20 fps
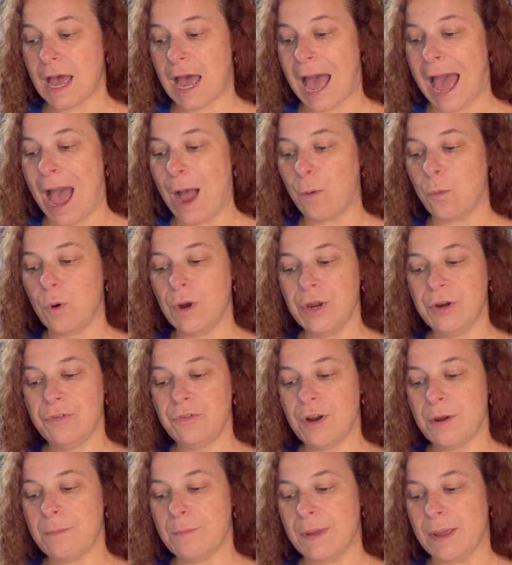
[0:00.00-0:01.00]
I wouldn't
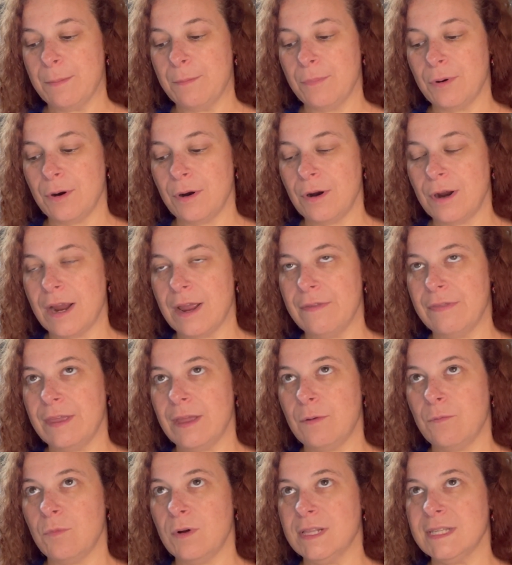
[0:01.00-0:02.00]
remember, and
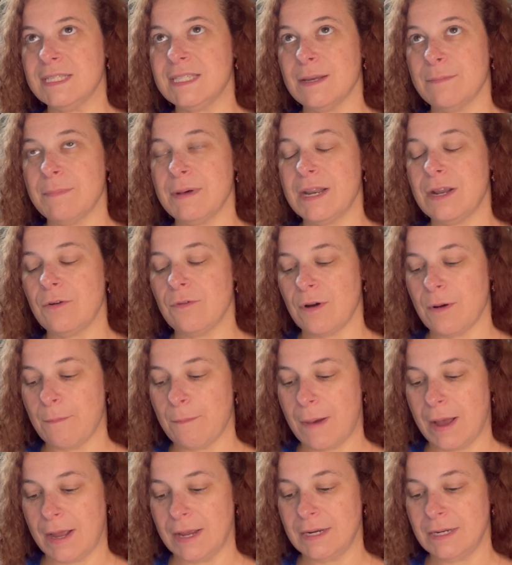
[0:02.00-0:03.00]
then when somebody
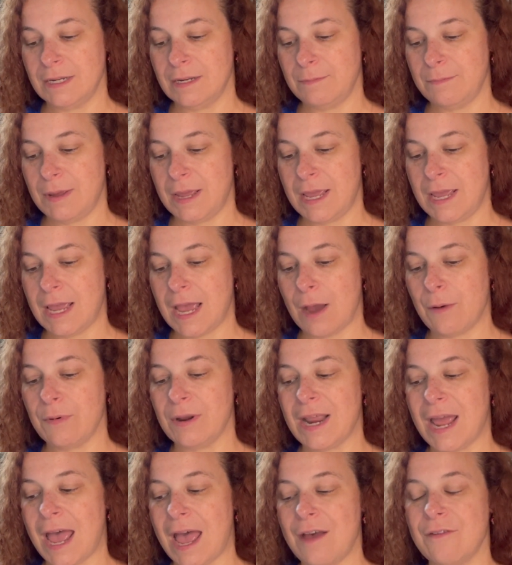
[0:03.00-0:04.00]
reminded me, I
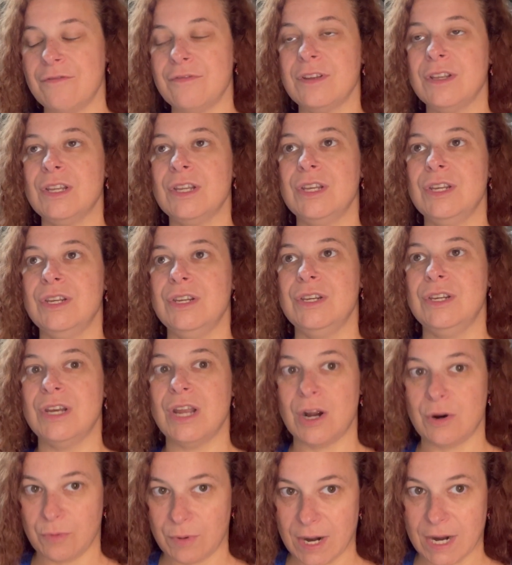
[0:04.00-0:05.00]
would have
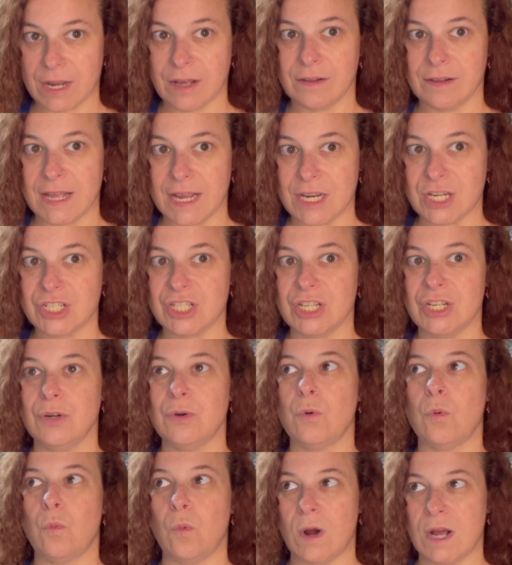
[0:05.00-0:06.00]
no recollection
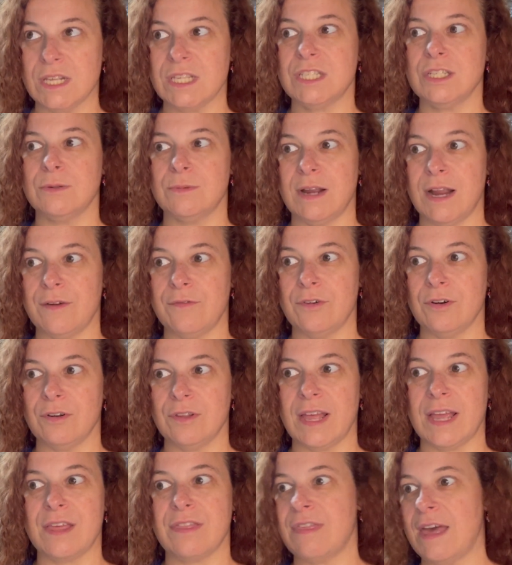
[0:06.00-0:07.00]
whatsoever.
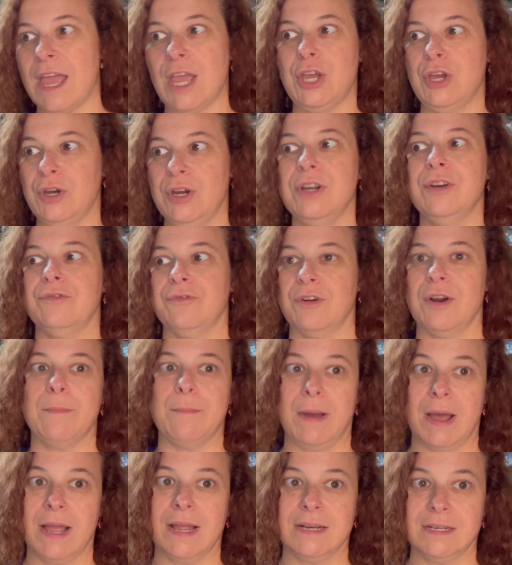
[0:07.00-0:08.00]
Like they couldn't
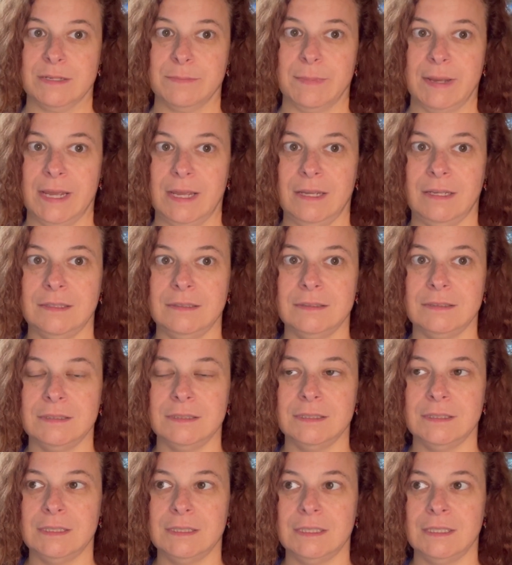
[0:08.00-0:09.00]
remind me,
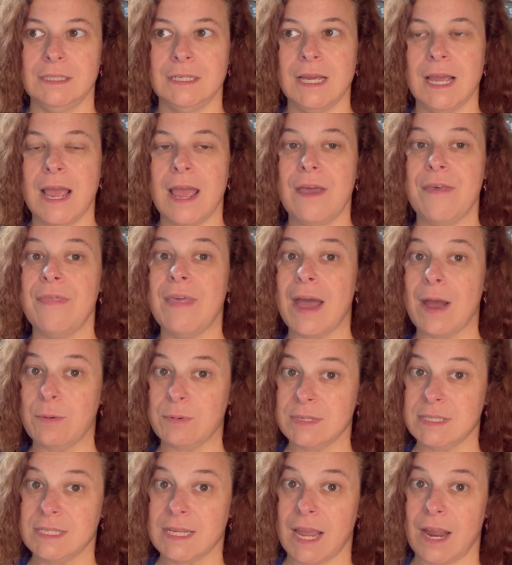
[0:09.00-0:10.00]
and that
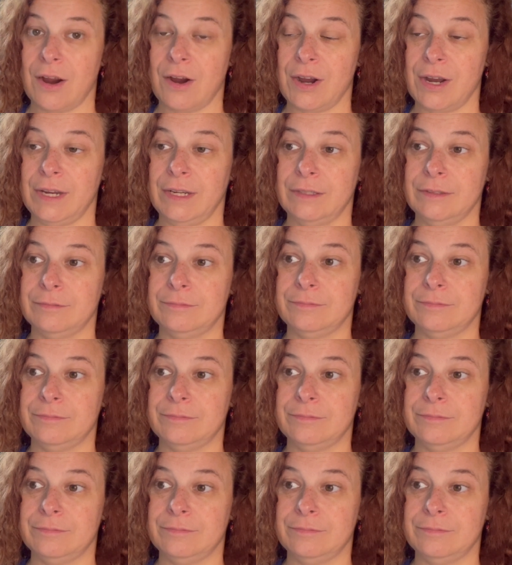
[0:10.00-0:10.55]
was scary.